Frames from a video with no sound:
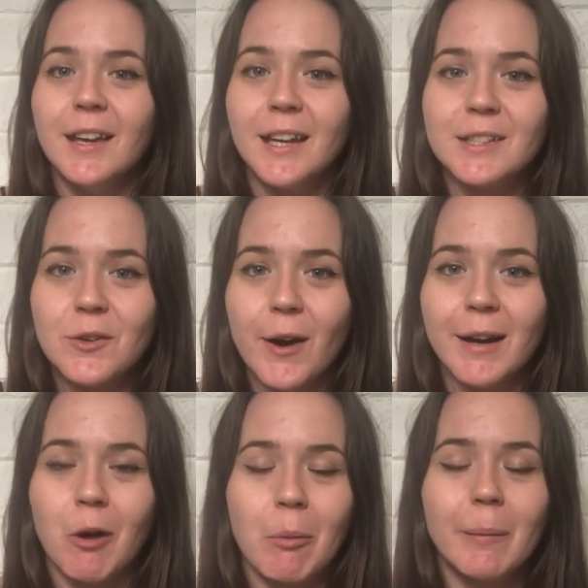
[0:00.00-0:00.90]
It's
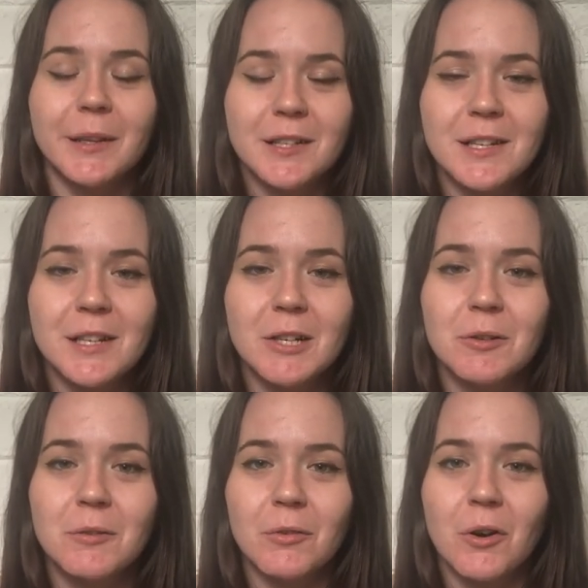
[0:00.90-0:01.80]
great. I'll probably continue to
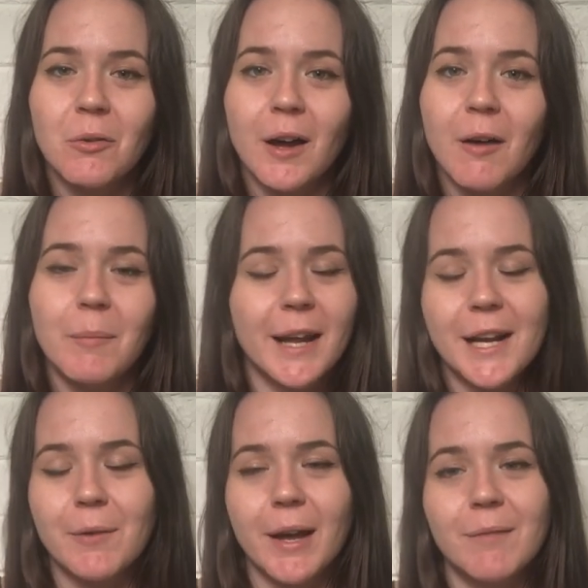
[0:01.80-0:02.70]
do it for a while, but
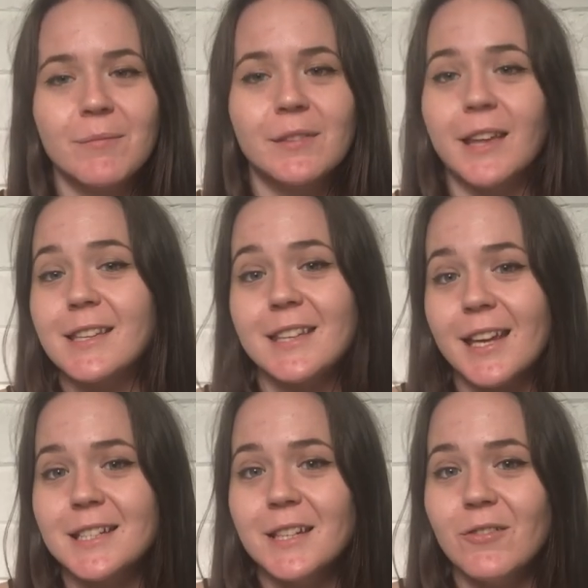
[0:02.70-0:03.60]
anyway, let's
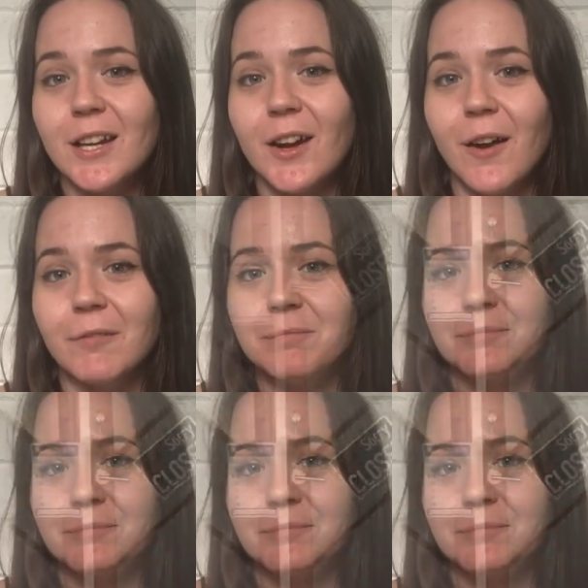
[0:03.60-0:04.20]
get to the video.